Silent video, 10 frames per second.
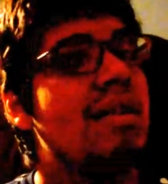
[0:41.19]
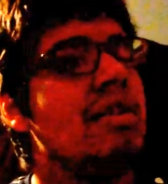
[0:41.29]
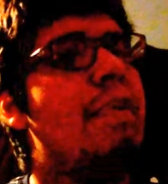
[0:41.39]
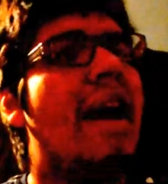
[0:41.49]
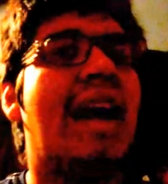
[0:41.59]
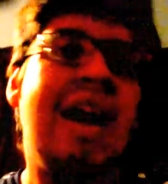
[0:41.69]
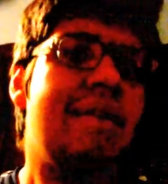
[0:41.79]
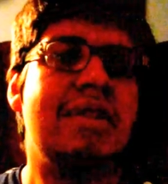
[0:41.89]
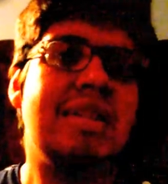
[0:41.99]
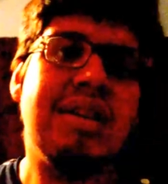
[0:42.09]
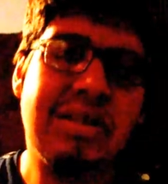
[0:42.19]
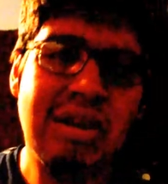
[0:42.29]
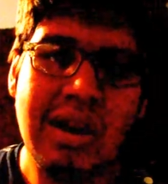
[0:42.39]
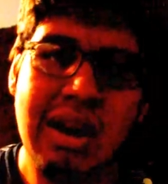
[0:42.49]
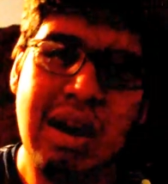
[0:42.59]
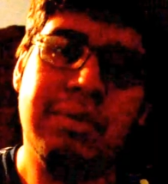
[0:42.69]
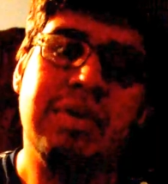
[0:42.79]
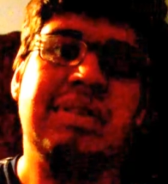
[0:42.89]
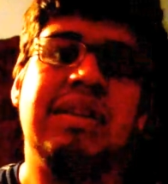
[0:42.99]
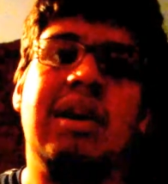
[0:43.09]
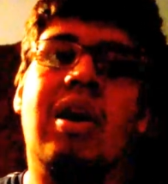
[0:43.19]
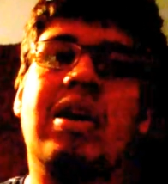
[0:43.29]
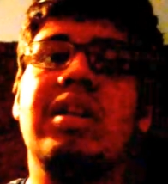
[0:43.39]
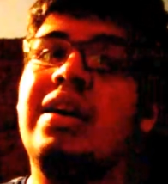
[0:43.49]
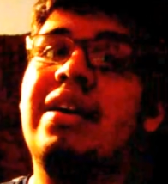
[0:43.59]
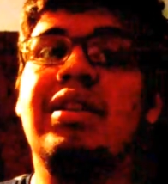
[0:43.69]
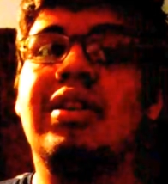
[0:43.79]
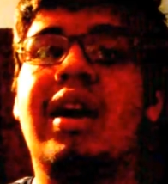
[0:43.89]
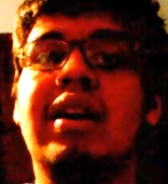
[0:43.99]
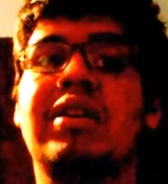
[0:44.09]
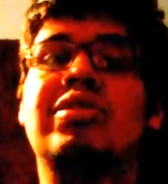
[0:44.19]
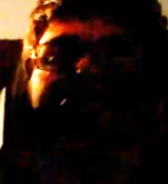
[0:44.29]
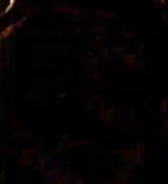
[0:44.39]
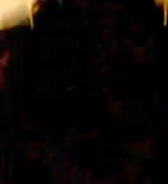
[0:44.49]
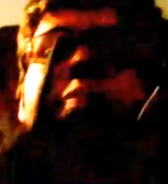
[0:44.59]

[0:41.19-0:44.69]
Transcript: you pack everything so that you're able to see all in your handy trusty